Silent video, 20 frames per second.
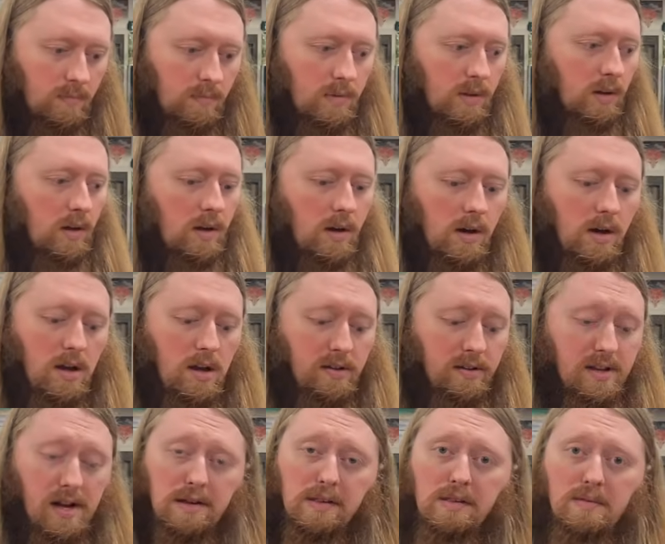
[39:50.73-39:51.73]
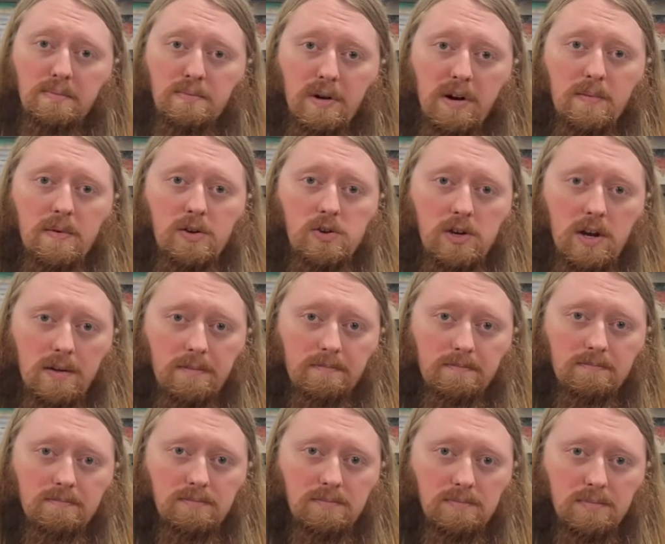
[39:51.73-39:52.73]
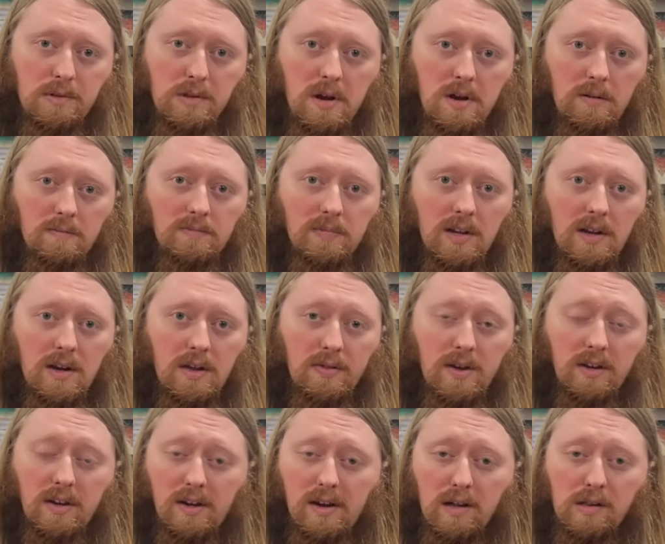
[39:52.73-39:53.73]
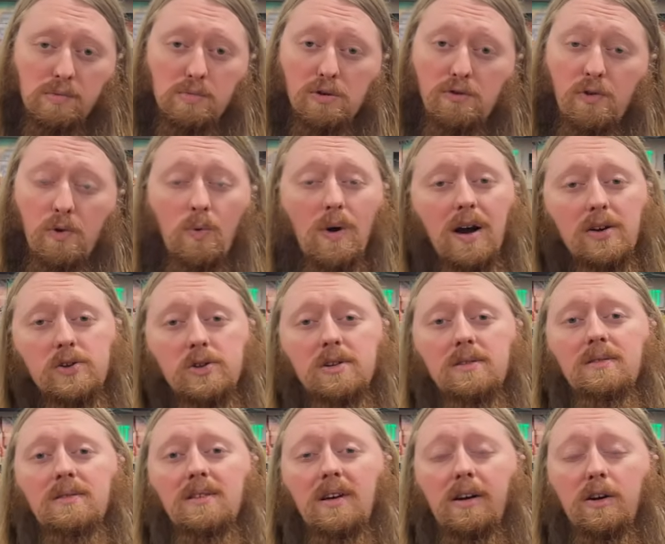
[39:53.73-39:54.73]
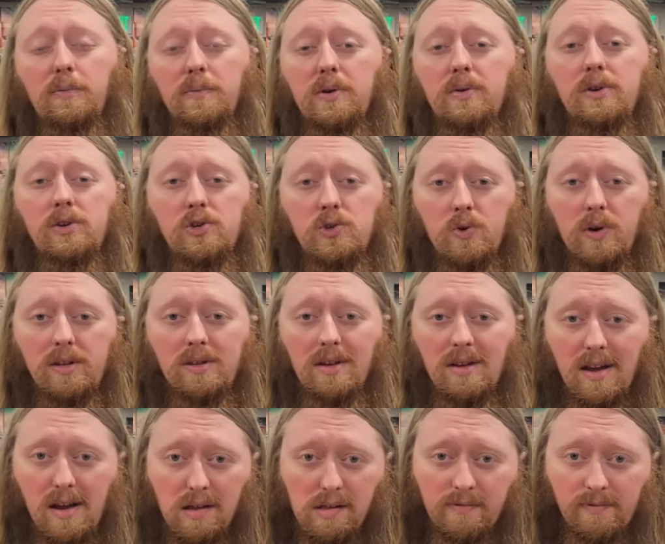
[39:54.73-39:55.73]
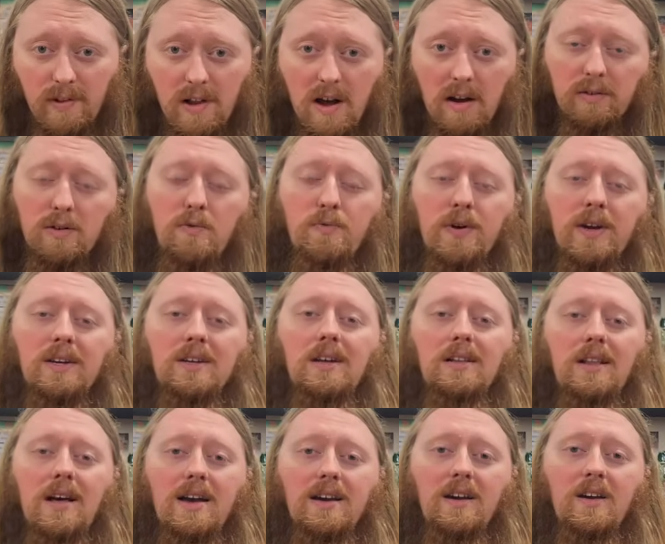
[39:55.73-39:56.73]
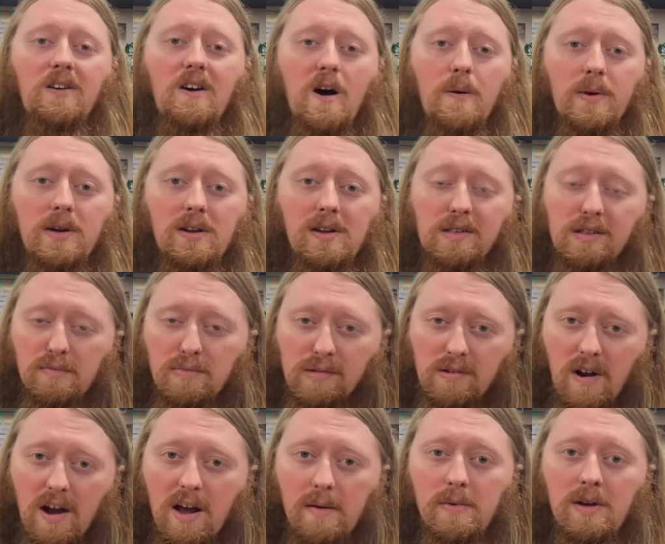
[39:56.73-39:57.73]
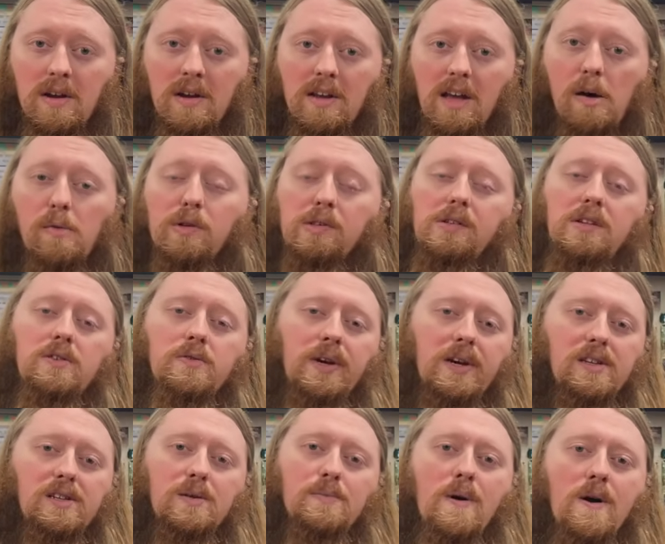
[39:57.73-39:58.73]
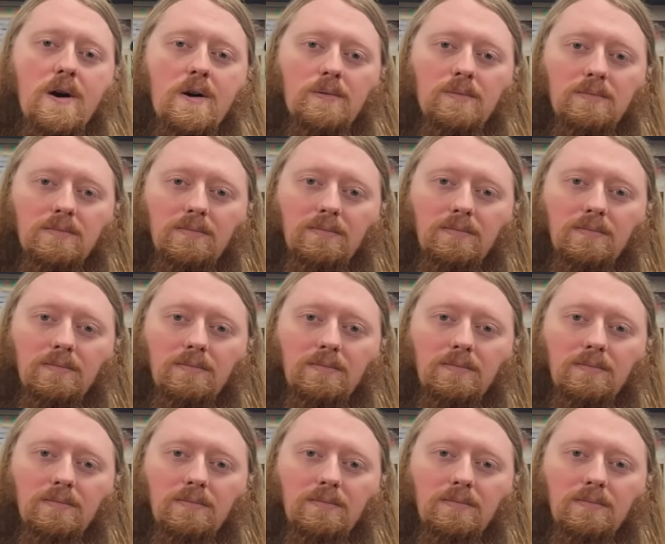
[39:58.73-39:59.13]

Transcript: I think that's pretty much it. So. Thank you guys so much for watching. I hope you enjoyed today's vlog. Don't forget to like, comment, and subscribe, and we'll see you again tomorrow.